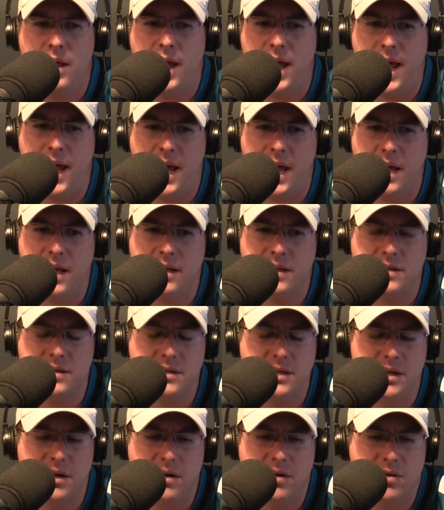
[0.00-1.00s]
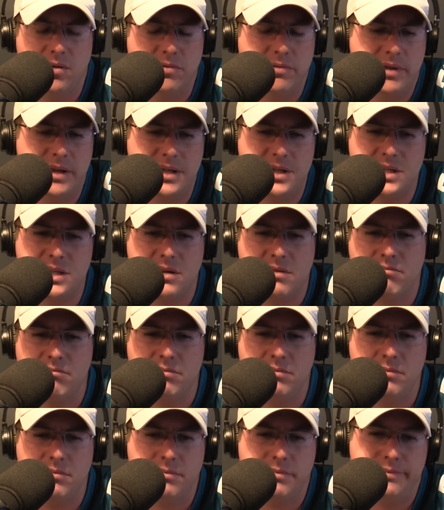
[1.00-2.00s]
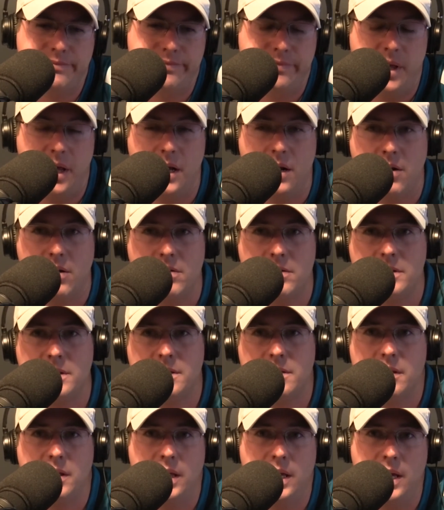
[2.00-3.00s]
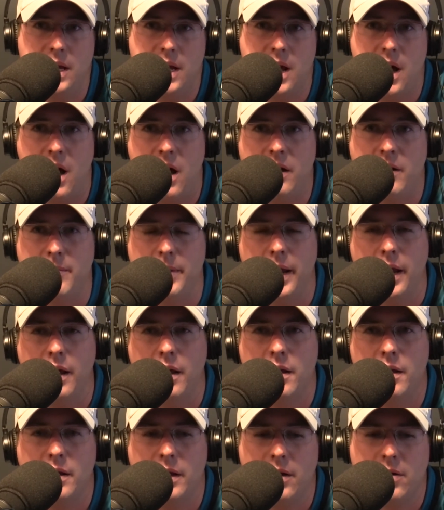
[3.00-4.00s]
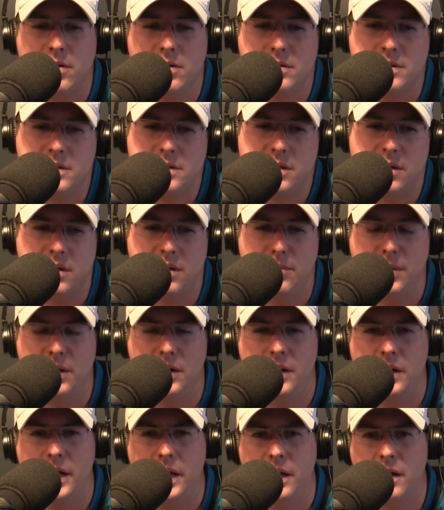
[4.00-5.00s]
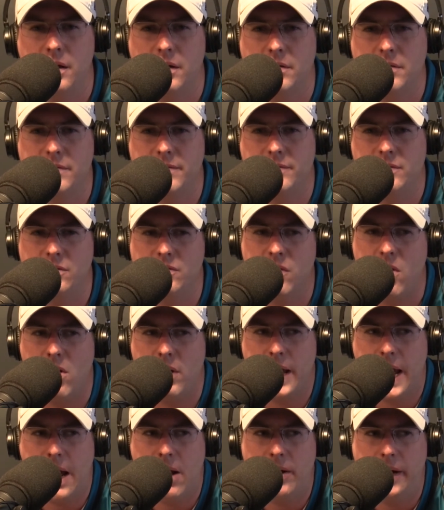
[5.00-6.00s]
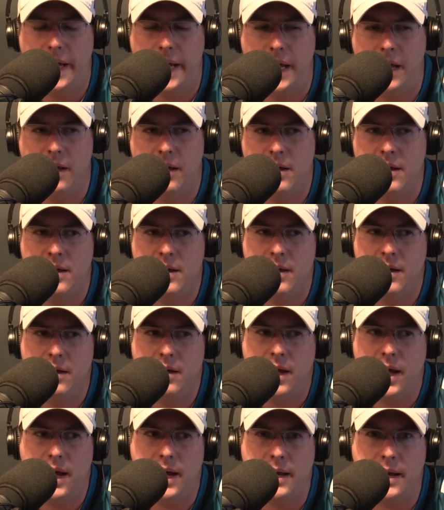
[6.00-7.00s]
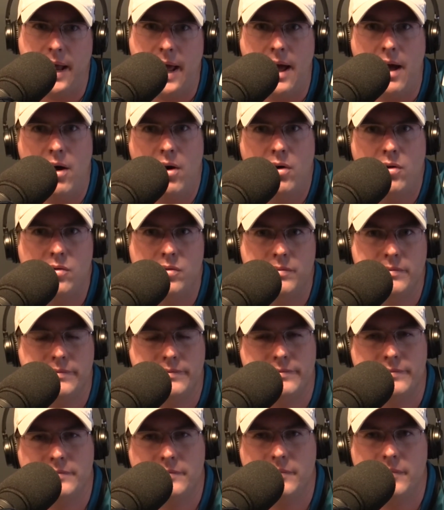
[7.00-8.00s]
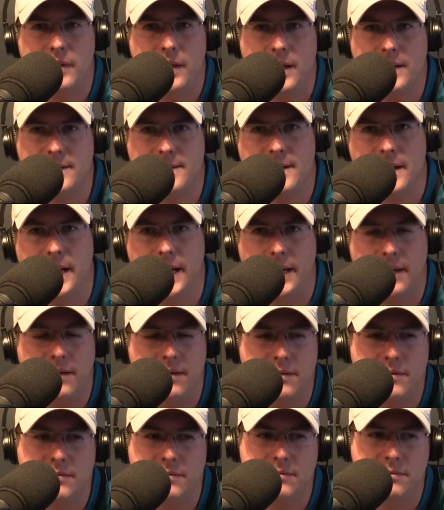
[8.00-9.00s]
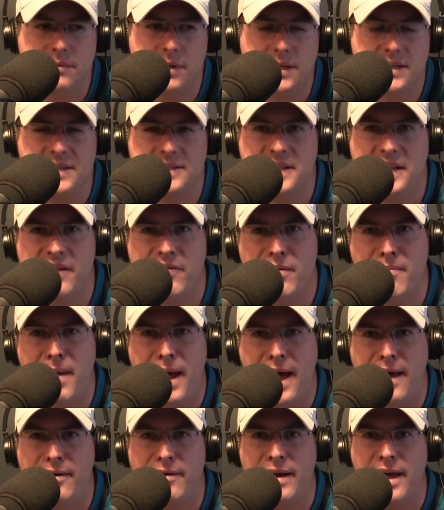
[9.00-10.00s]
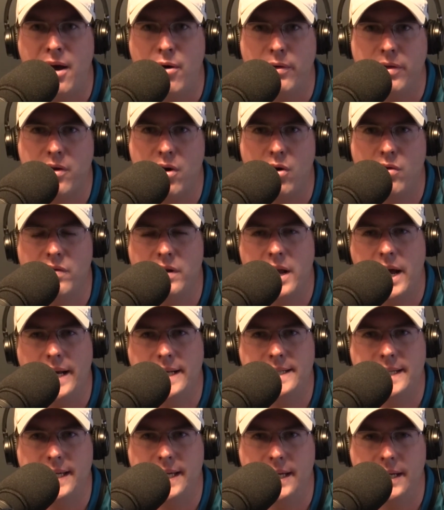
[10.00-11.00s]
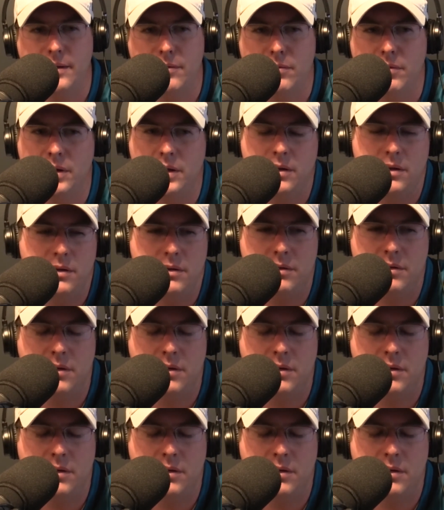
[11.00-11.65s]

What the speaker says: And, that just, it hurts the economy. It hurts the community of Duval County. And now it's like, it doesn't even matter now with COVID-19.